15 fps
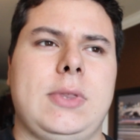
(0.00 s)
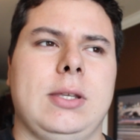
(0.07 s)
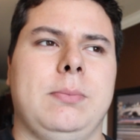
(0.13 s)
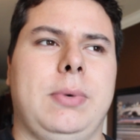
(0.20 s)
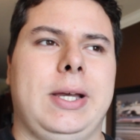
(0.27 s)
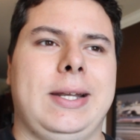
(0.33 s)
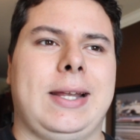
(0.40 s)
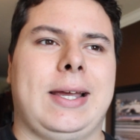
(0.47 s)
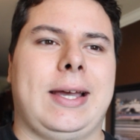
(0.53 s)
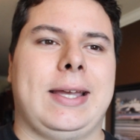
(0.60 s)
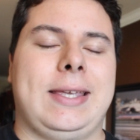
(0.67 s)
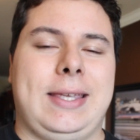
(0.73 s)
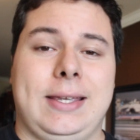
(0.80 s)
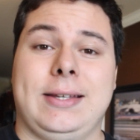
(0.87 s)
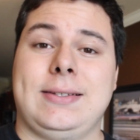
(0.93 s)
but I
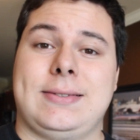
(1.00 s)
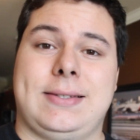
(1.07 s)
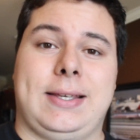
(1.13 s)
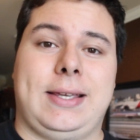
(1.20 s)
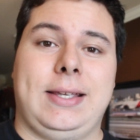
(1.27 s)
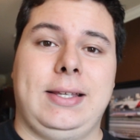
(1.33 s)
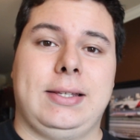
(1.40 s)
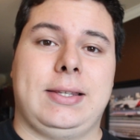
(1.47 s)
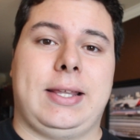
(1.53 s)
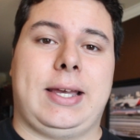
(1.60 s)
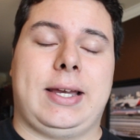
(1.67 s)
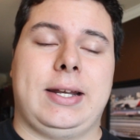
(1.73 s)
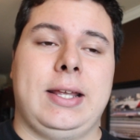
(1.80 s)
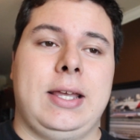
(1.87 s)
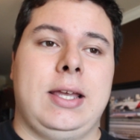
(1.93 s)
can say
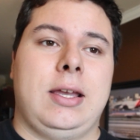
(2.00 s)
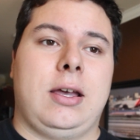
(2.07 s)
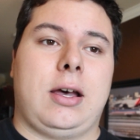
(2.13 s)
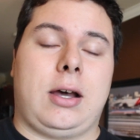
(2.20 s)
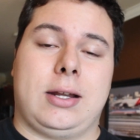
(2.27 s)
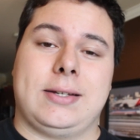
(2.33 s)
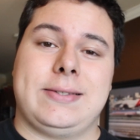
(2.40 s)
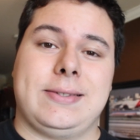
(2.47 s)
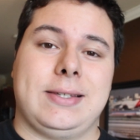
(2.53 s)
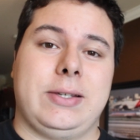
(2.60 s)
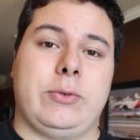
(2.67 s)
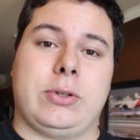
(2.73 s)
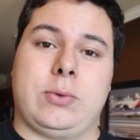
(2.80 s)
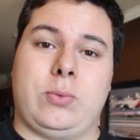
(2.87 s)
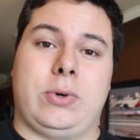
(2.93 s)
that honestly
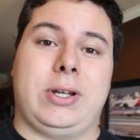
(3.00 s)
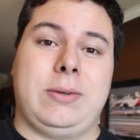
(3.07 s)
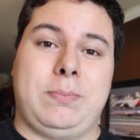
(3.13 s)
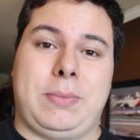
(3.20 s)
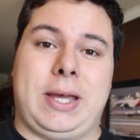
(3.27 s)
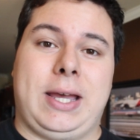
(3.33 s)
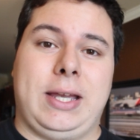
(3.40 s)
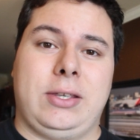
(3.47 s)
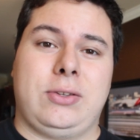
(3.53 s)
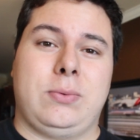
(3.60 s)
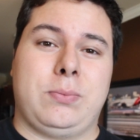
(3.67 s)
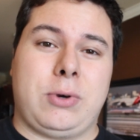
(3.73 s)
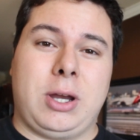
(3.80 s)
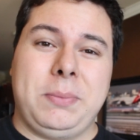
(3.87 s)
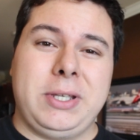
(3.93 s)
with one bag you
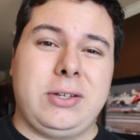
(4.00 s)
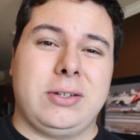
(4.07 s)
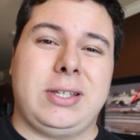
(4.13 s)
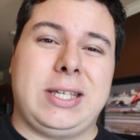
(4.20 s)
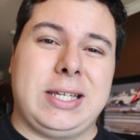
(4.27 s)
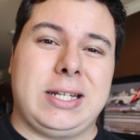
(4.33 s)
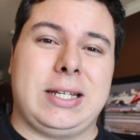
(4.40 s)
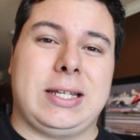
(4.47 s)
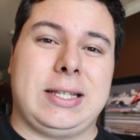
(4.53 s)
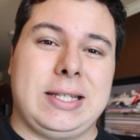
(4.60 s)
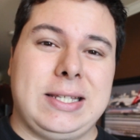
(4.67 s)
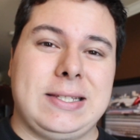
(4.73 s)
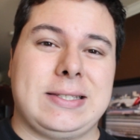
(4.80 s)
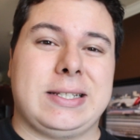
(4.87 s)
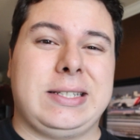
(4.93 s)
probably could get at
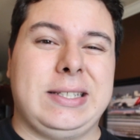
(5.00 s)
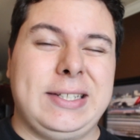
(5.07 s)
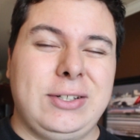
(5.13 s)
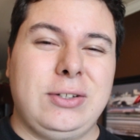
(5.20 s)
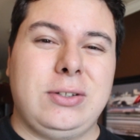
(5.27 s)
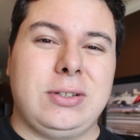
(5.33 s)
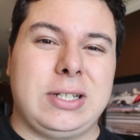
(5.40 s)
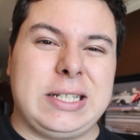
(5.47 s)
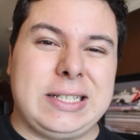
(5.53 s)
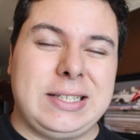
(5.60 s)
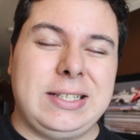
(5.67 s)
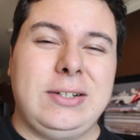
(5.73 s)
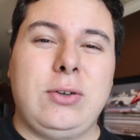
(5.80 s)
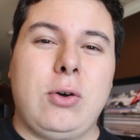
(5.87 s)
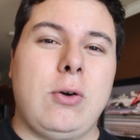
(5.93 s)
least a little a
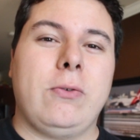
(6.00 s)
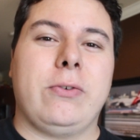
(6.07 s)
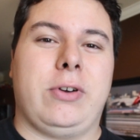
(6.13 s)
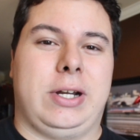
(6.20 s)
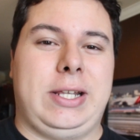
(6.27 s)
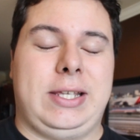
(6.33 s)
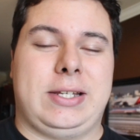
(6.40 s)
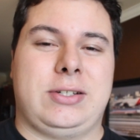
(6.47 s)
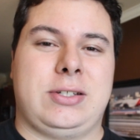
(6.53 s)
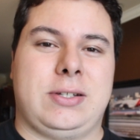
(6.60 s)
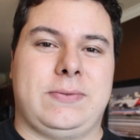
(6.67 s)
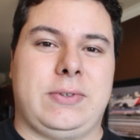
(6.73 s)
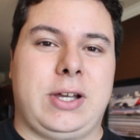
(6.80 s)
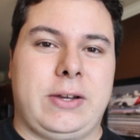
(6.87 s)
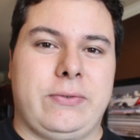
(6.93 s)
little over an inch
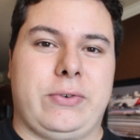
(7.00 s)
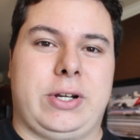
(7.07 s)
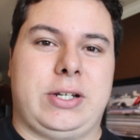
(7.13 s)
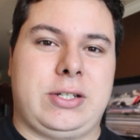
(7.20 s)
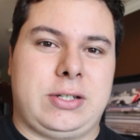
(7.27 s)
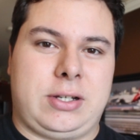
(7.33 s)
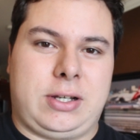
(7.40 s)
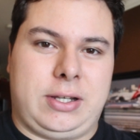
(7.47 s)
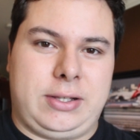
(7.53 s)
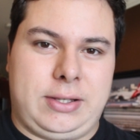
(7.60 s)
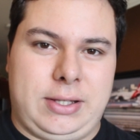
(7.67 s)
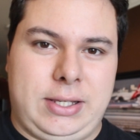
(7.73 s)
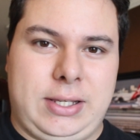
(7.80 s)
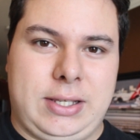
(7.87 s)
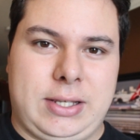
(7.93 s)
of coverage
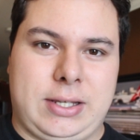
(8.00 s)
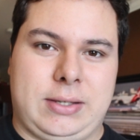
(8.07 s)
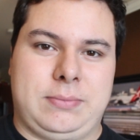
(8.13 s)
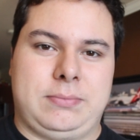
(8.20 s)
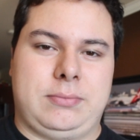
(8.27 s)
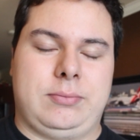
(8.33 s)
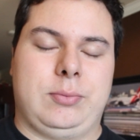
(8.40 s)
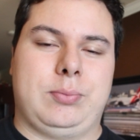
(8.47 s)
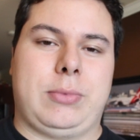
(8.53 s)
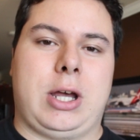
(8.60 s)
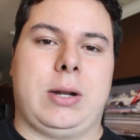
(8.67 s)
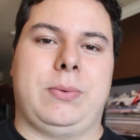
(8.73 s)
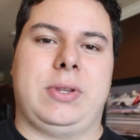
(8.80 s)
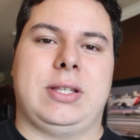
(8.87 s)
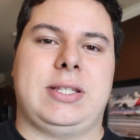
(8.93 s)
on the uh,
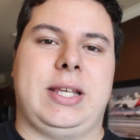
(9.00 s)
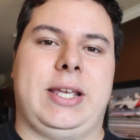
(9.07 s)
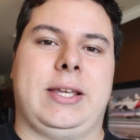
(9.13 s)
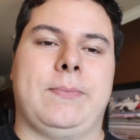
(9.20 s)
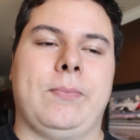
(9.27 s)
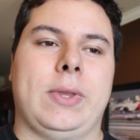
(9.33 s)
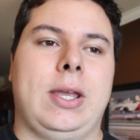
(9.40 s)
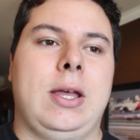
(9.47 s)
bottom of the tank